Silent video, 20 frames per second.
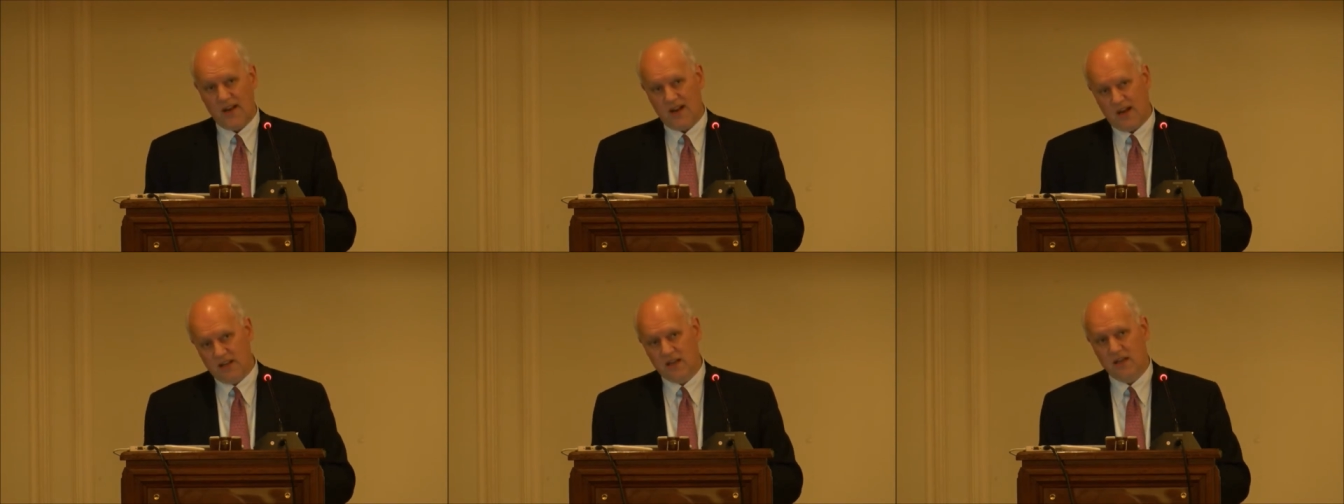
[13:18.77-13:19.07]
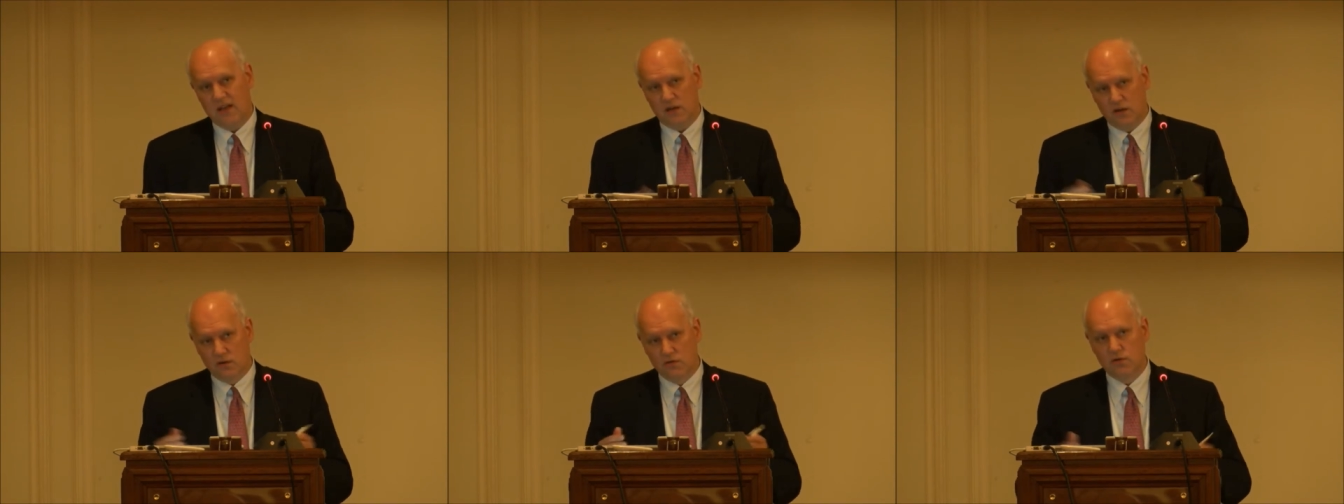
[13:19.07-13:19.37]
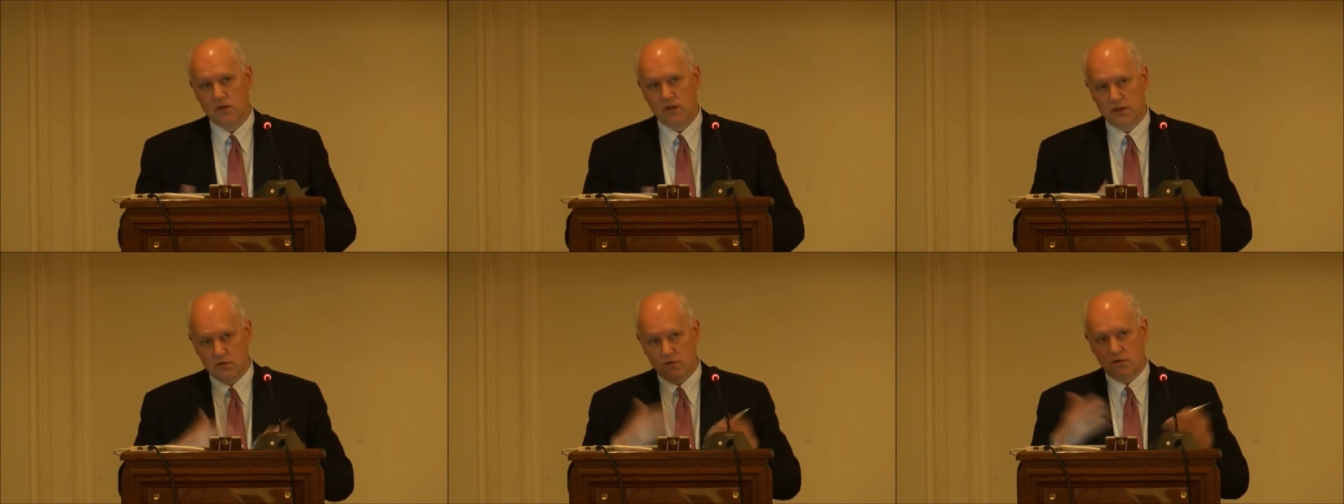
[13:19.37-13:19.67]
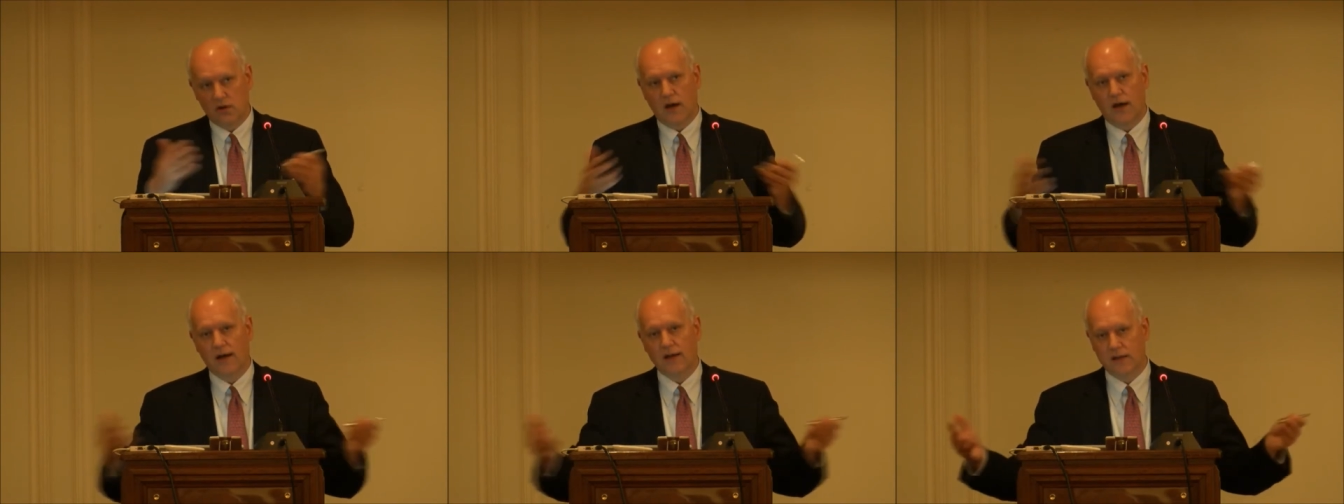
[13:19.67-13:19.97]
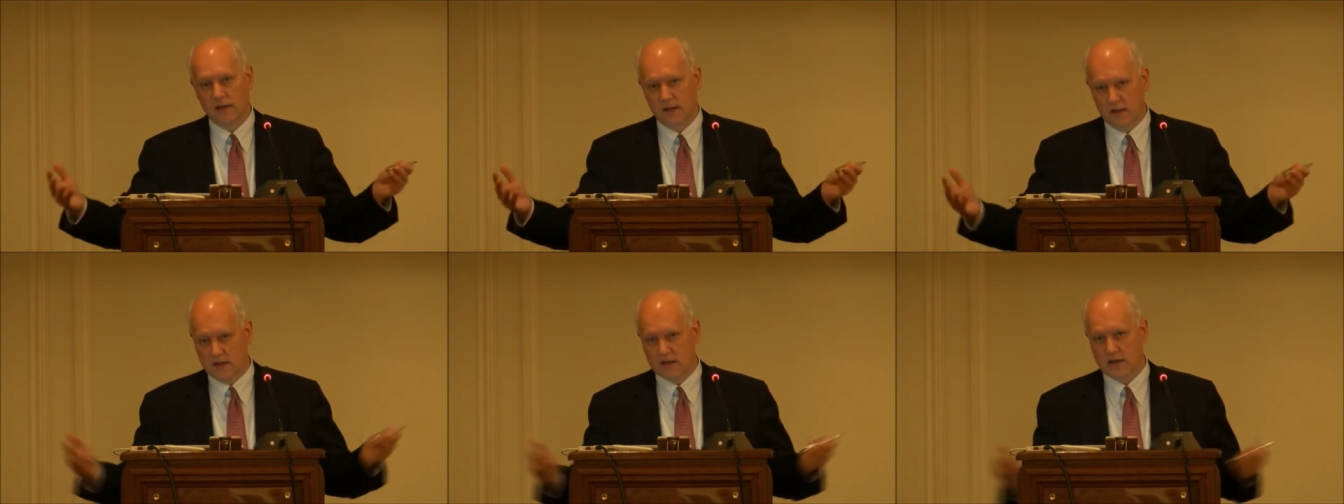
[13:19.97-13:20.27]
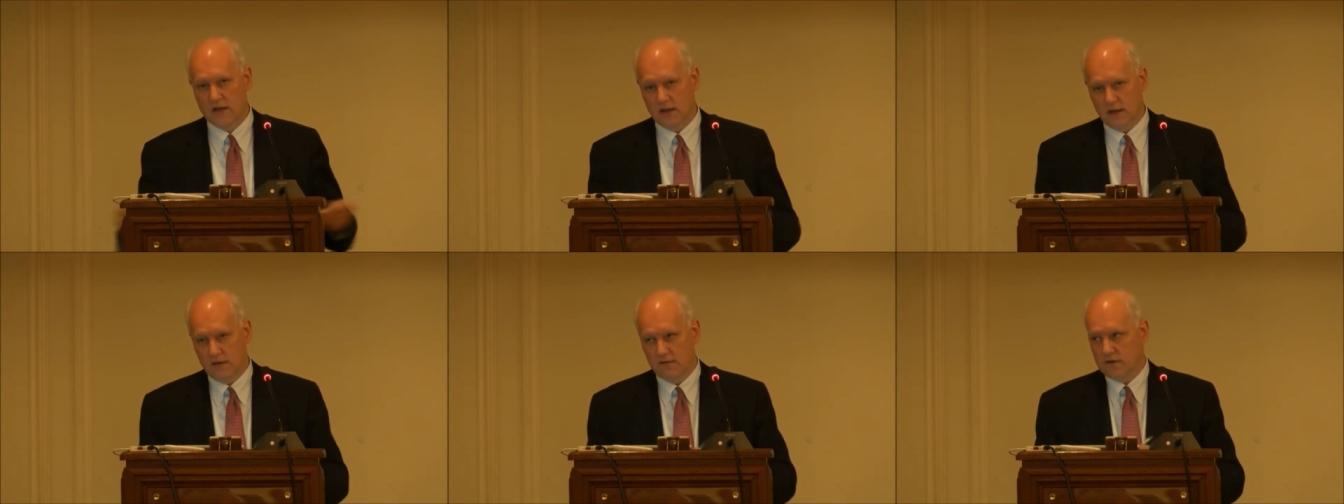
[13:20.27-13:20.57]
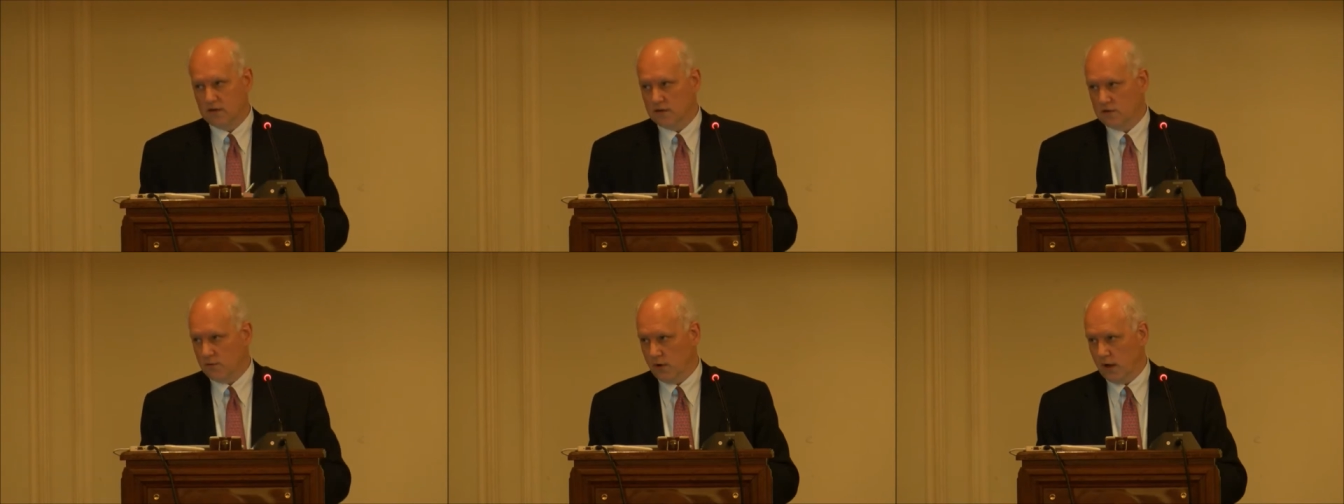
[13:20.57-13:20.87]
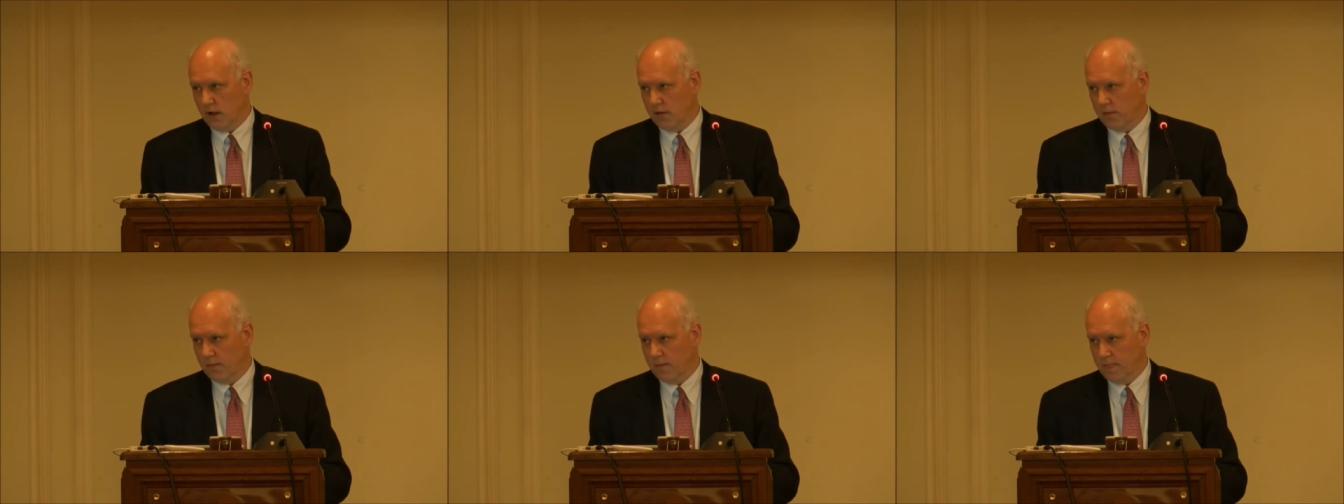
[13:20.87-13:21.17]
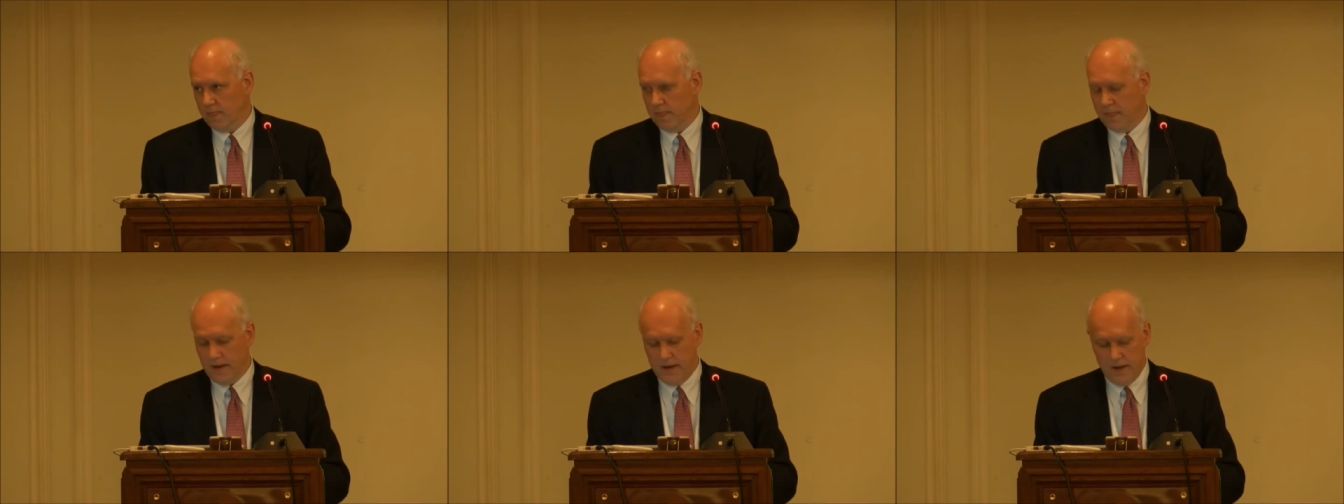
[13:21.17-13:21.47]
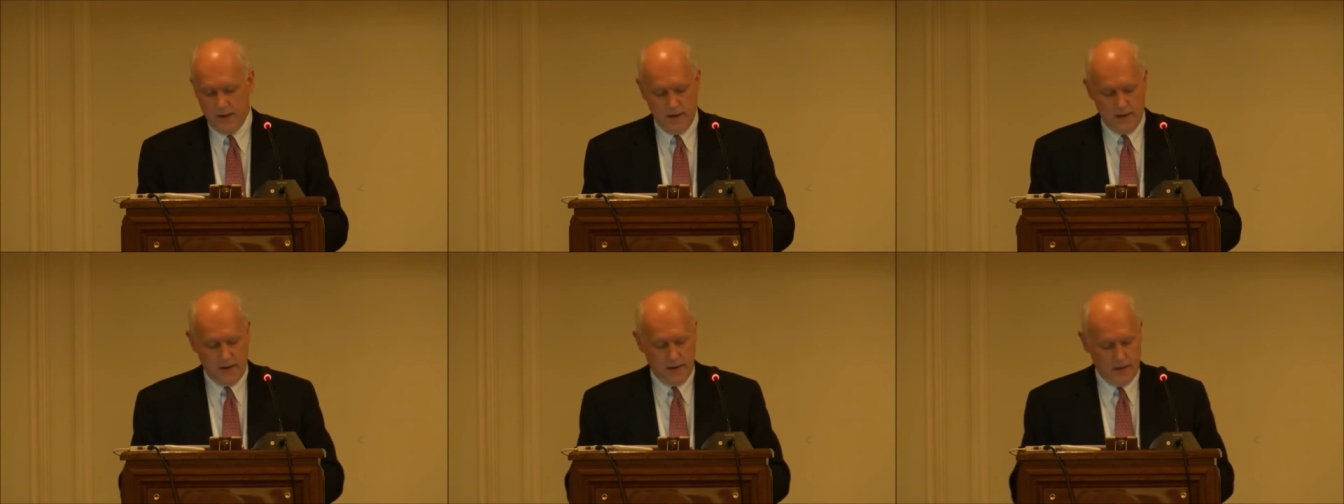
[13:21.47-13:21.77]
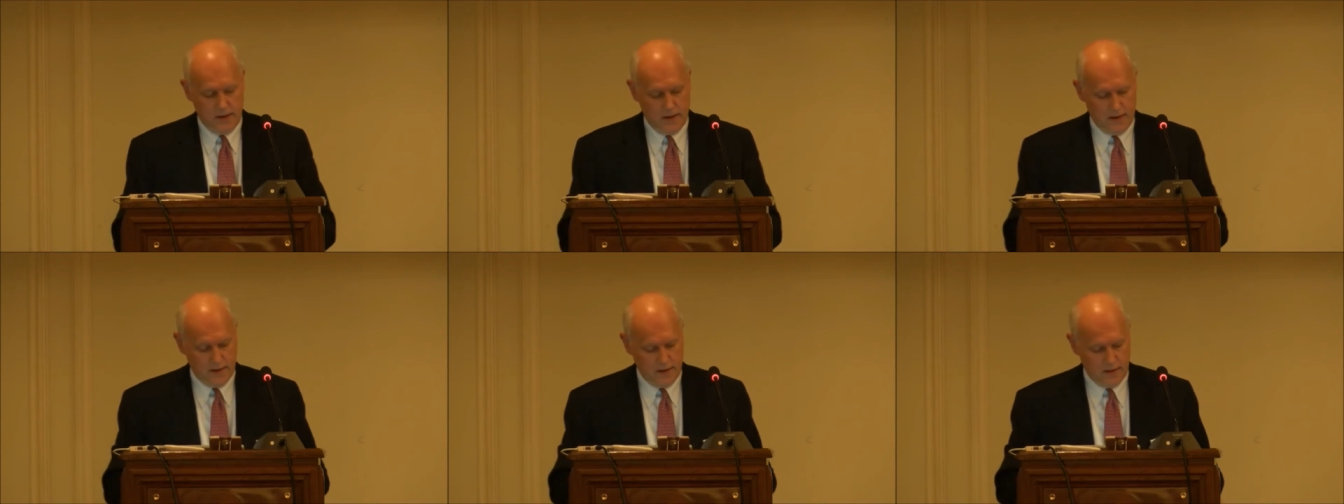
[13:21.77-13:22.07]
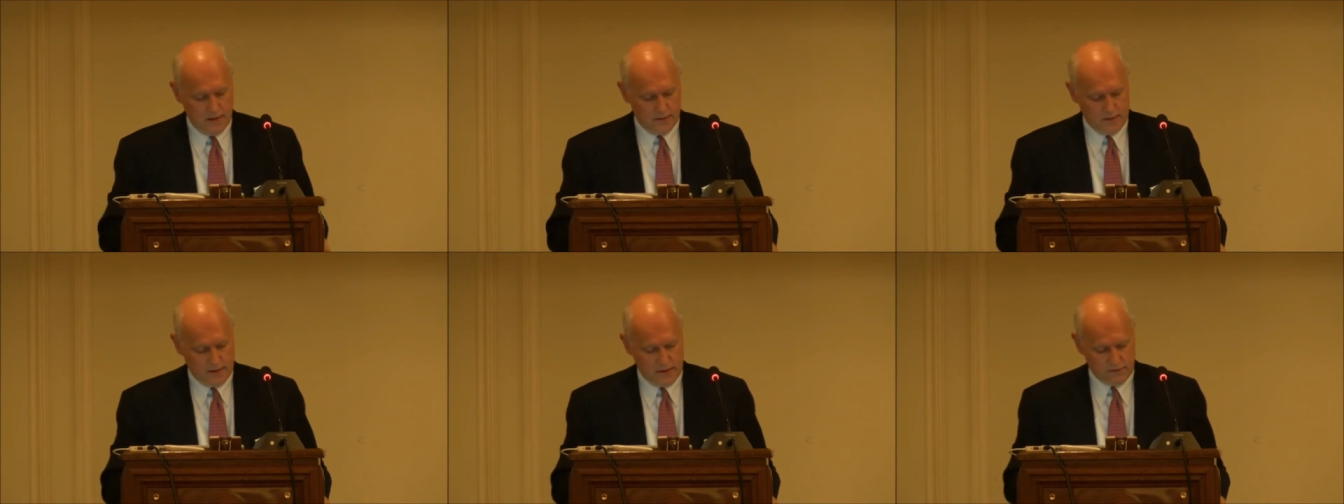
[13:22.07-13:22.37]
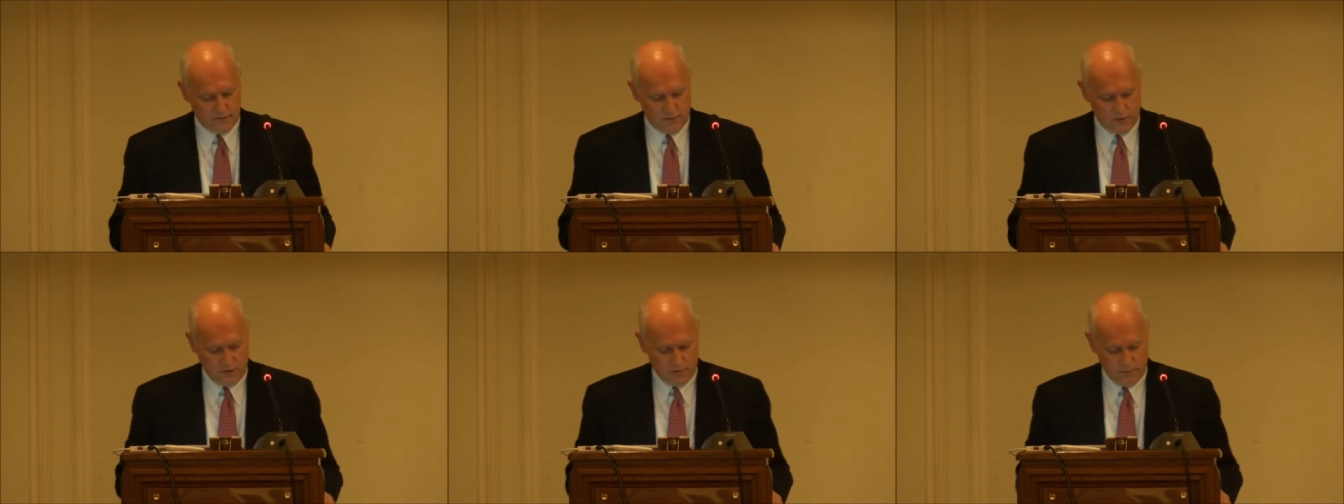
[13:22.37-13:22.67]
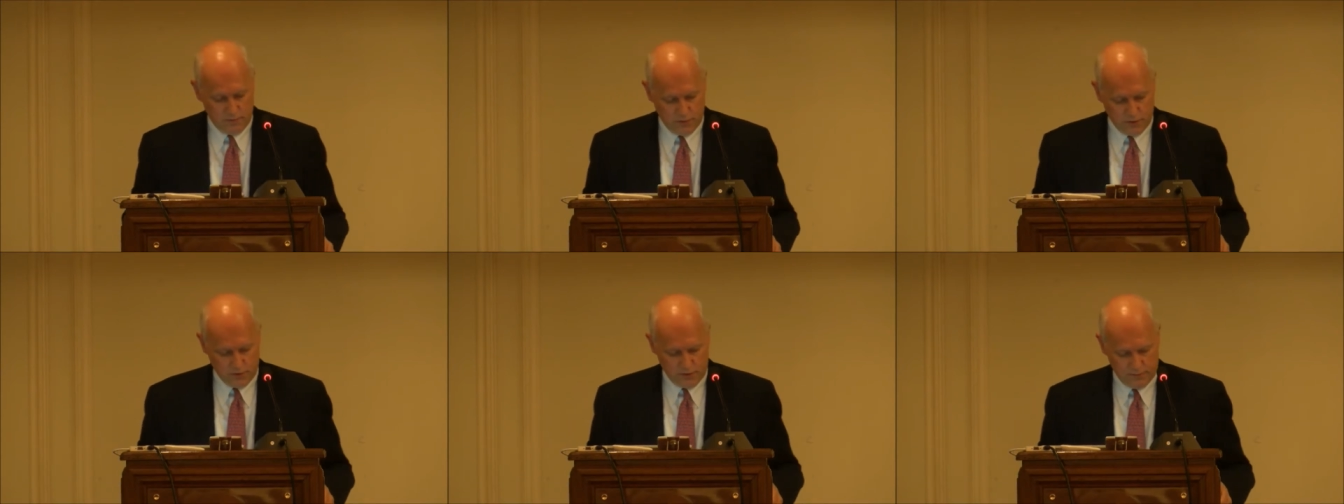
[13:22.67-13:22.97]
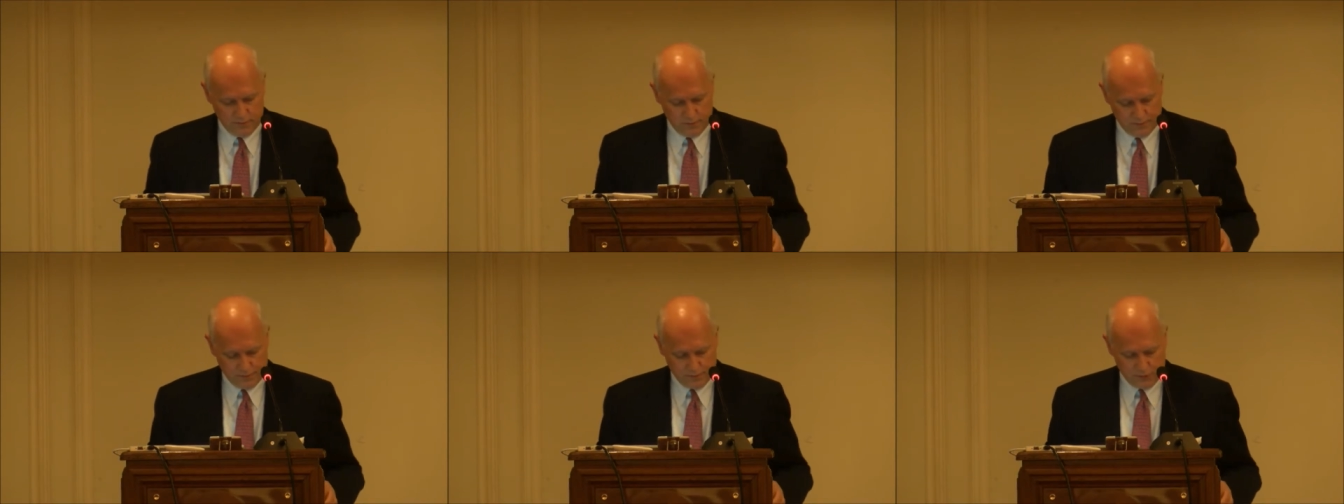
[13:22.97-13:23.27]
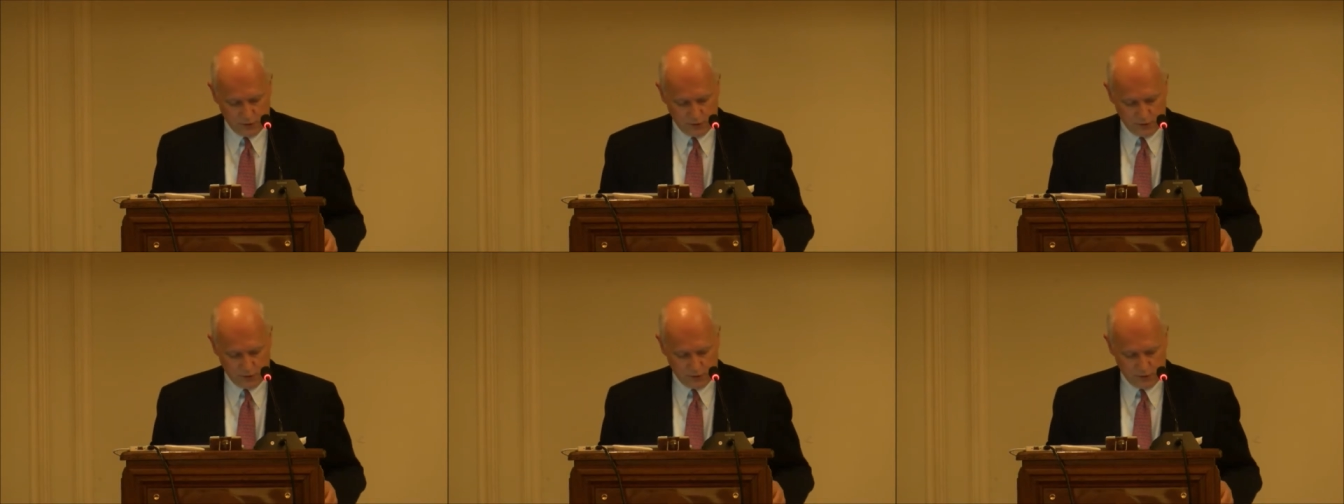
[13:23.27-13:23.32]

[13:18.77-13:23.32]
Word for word: and I think you need to like the executives as well. Uh, that's very important.